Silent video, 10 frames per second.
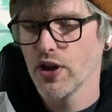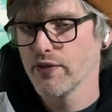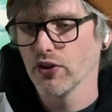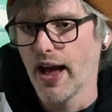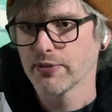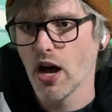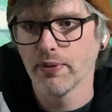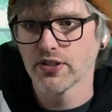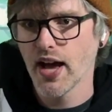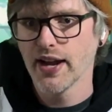If you have your
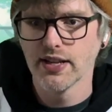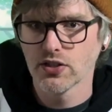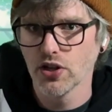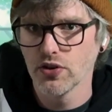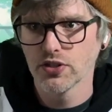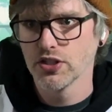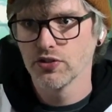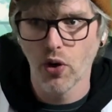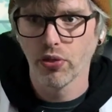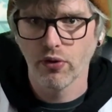laptop outside and it's closed
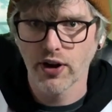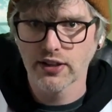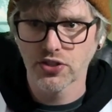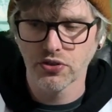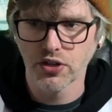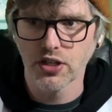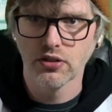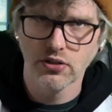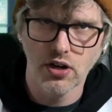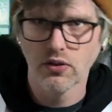and you don't throw it at the
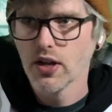screen,